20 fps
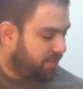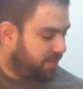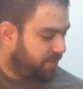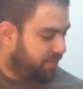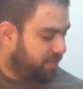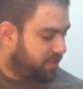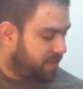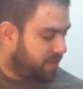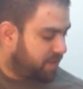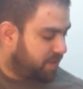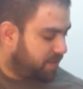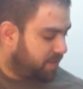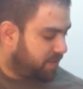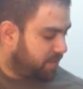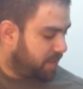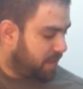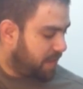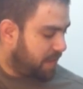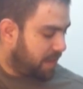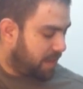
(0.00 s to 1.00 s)
you've
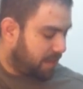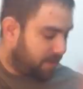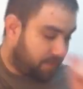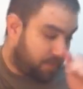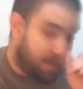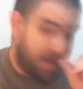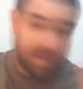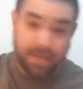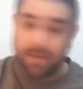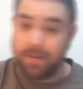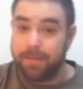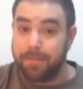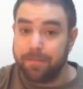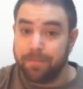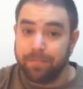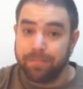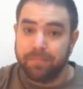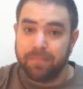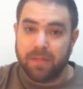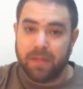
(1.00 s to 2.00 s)
wondered uh, what
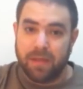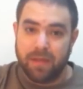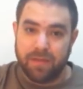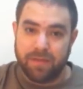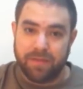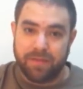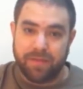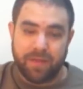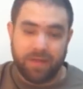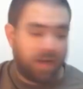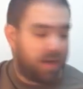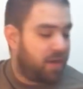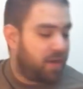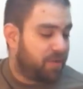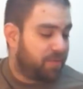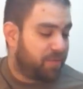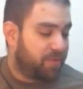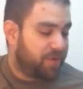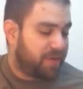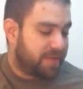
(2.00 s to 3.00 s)
the
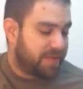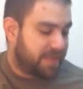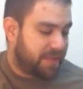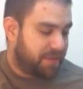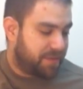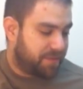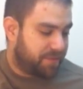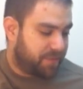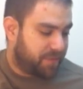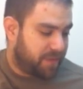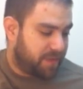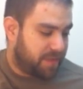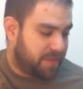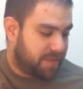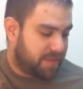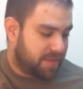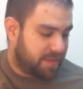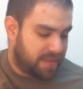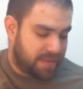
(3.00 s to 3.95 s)
harmonization was,